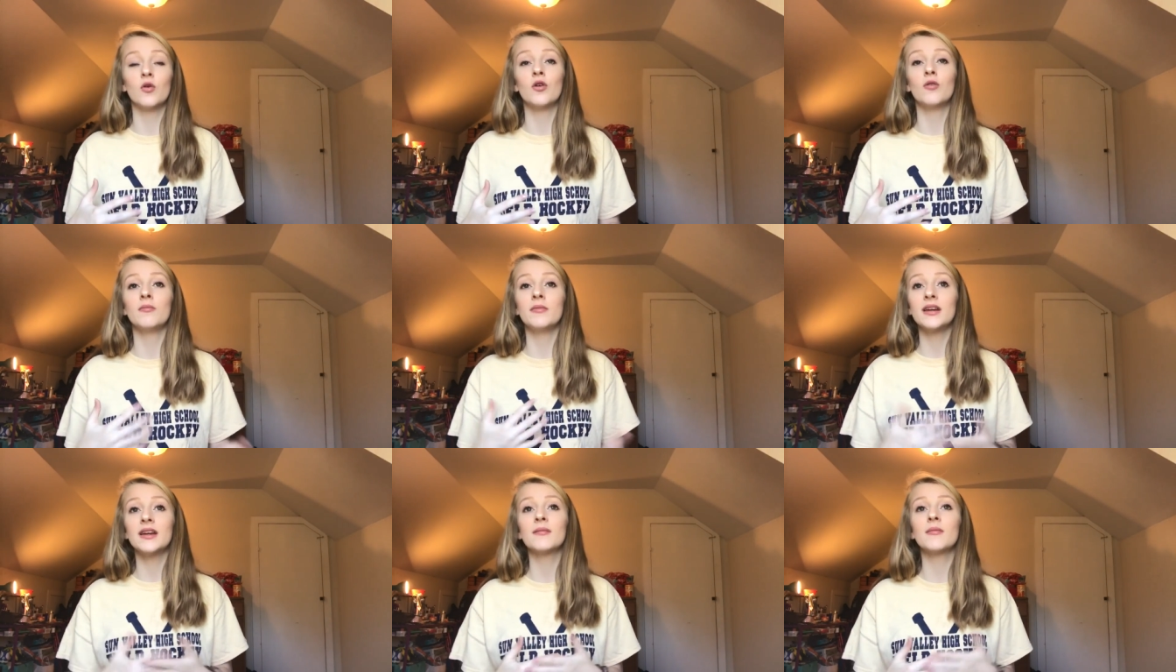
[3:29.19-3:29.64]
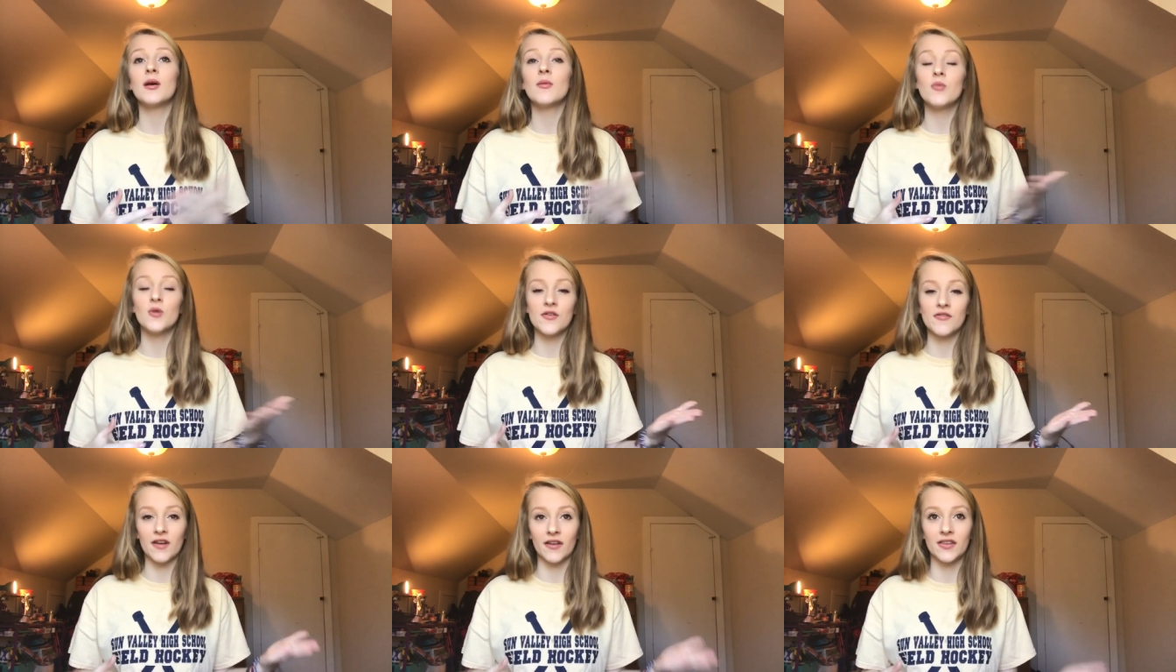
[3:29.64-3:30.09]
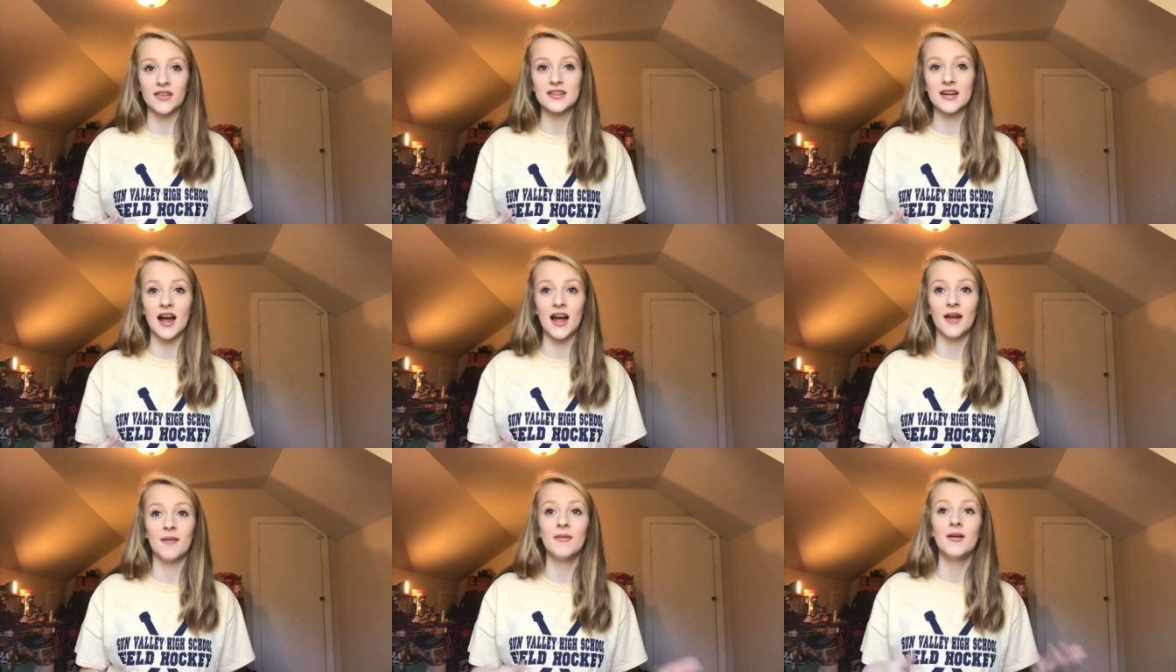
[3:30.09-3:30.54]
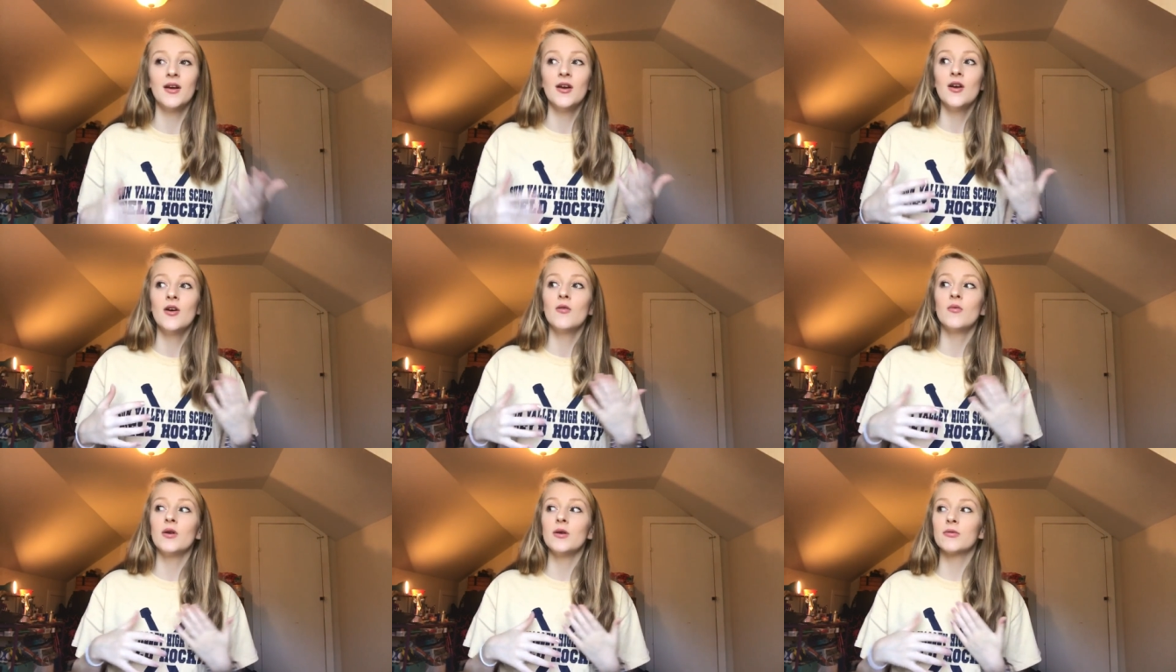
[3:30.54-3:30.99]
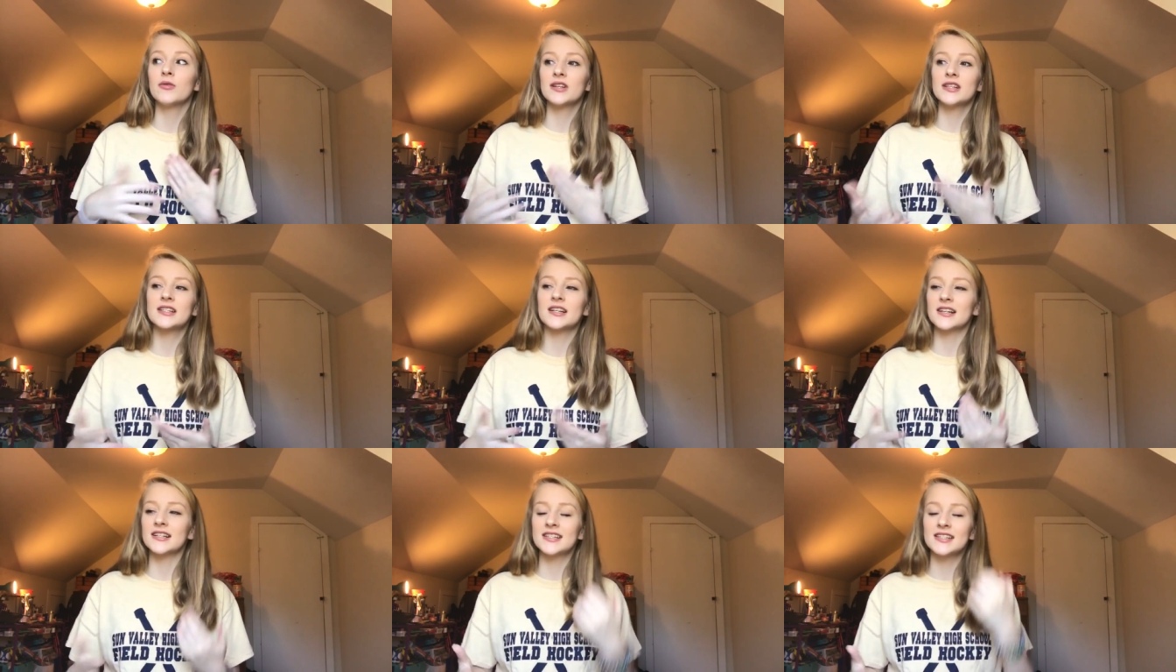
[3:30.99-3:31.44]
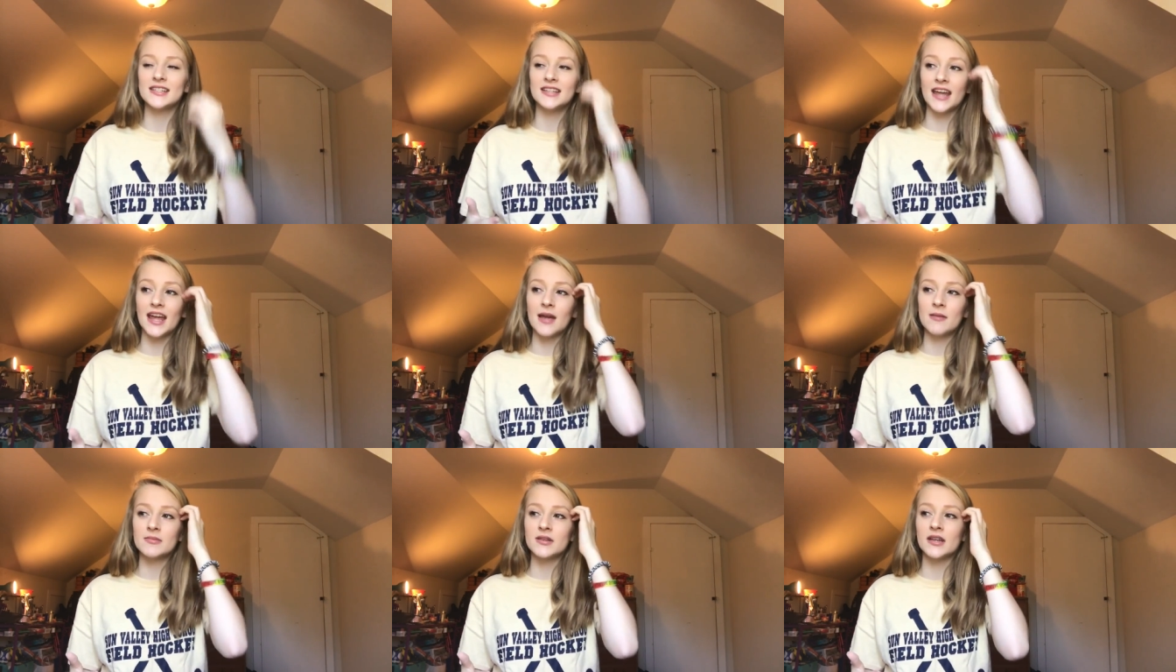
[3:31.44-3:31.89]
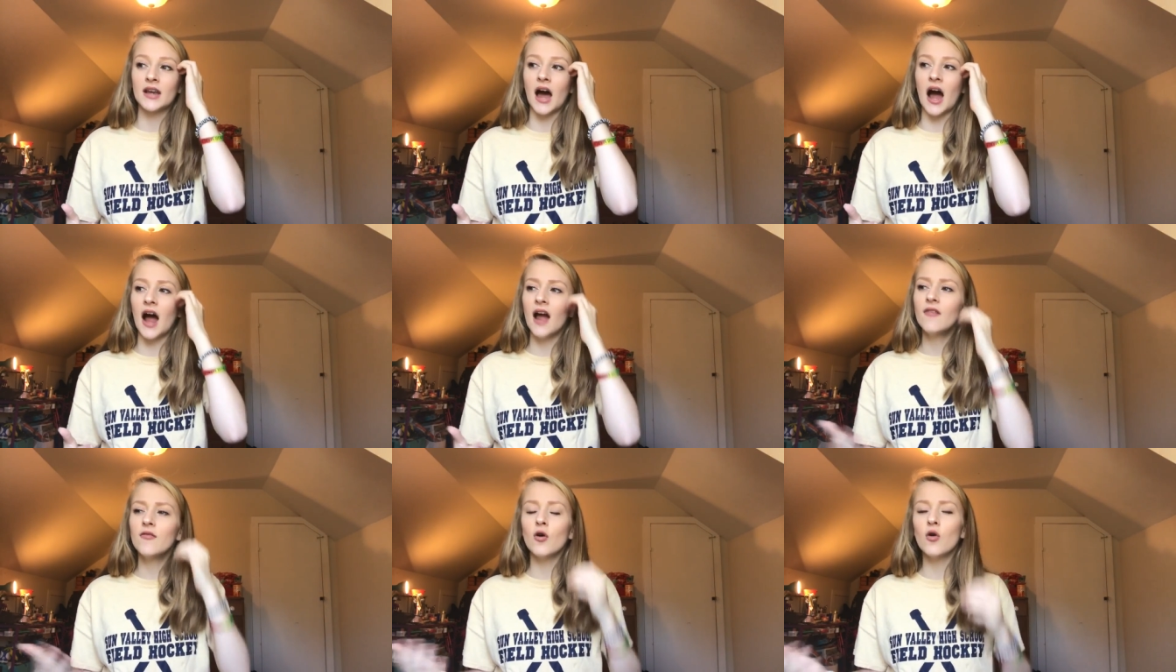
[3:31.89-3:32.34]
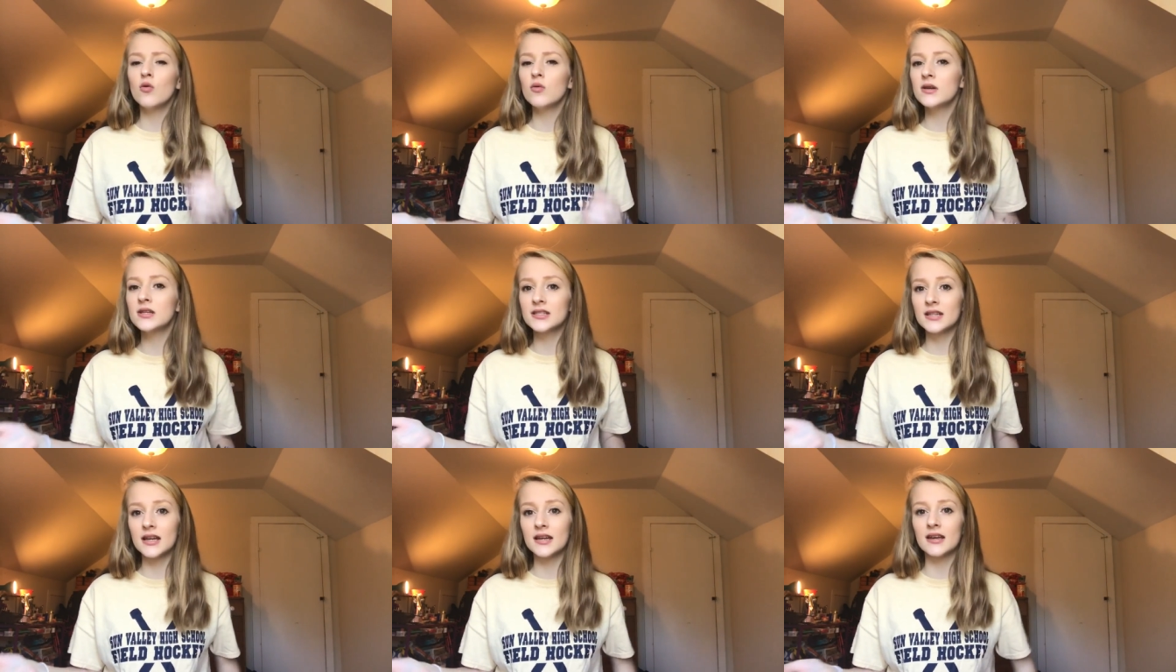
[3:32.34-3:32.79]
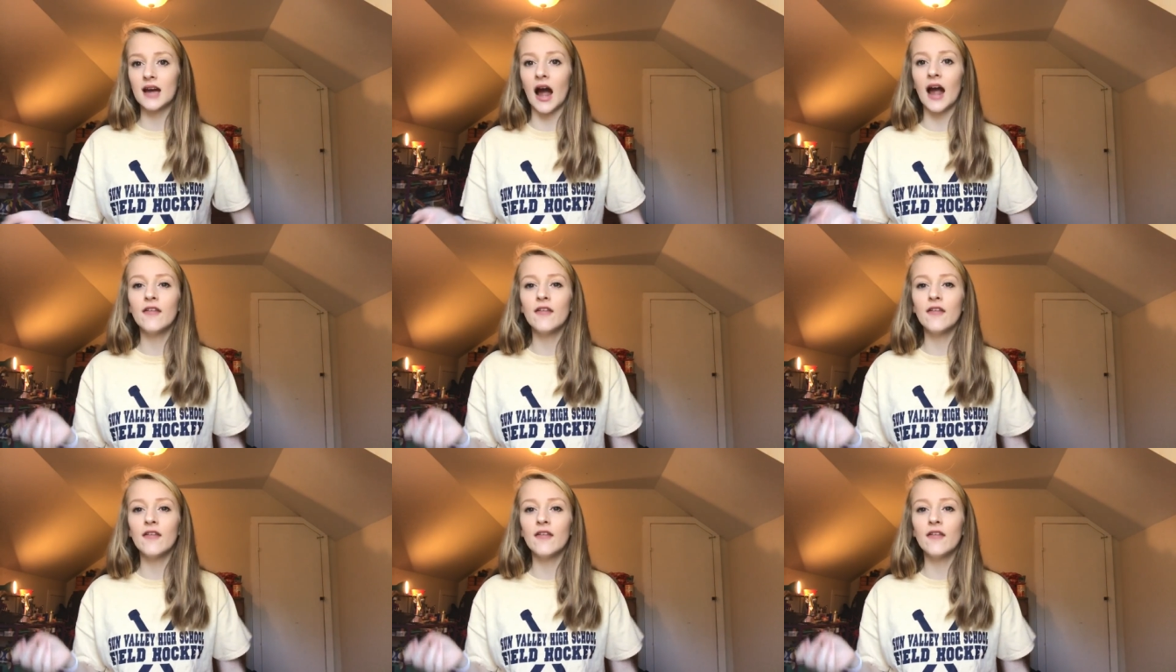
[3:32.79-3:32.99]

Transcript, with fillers: Well, me and my boyfriend at the time, we were discussing names and I've always like